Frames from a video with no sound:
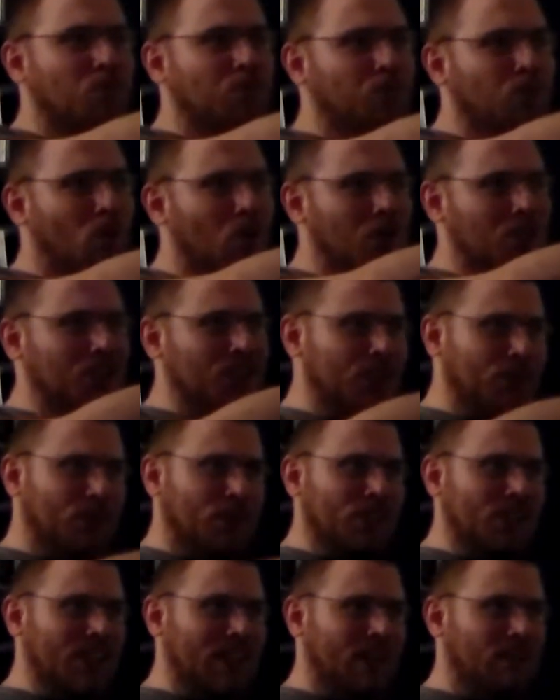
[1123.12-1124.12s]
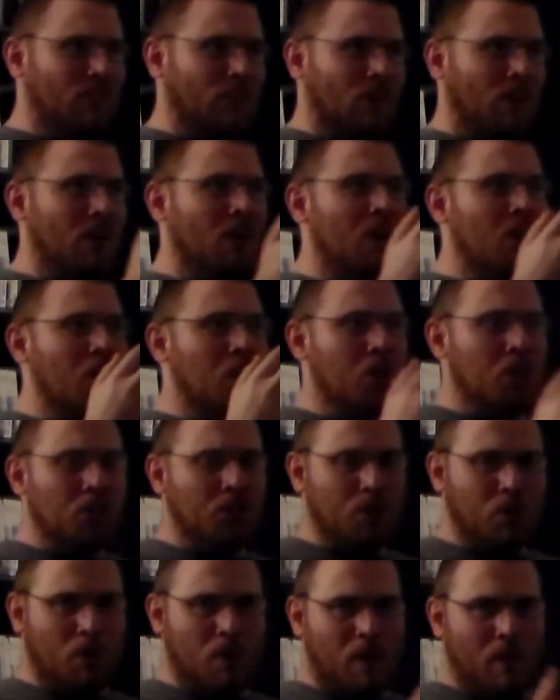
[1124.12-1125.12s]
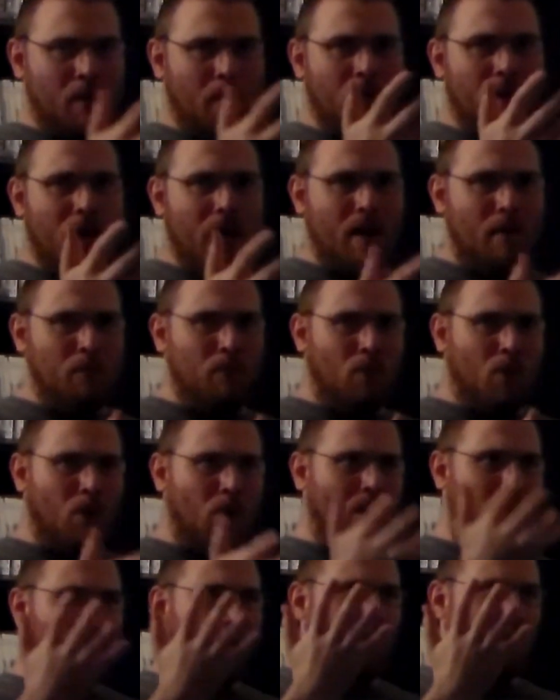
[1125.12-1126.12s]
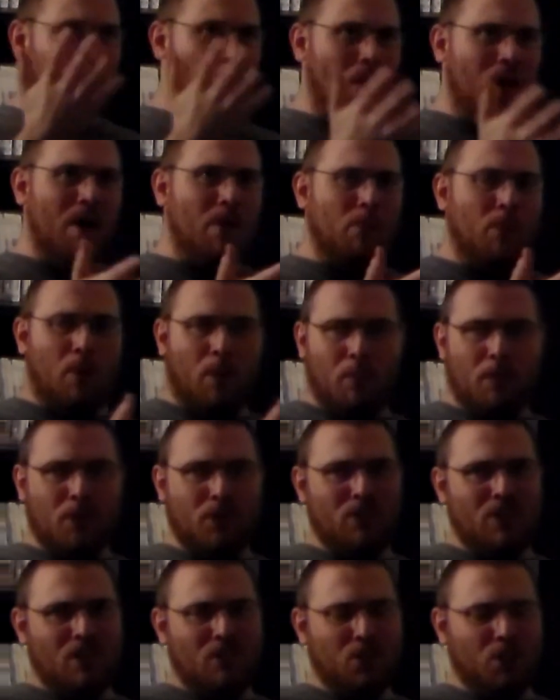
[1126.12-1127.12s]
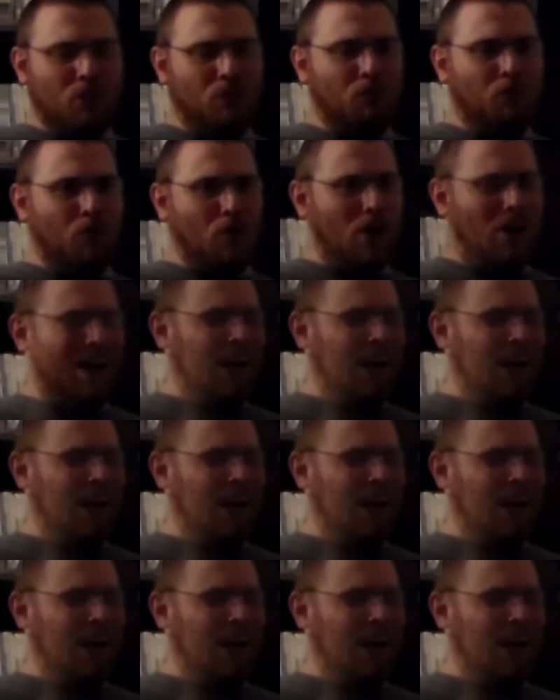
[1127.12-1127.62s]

force the receiver to a more winnable position for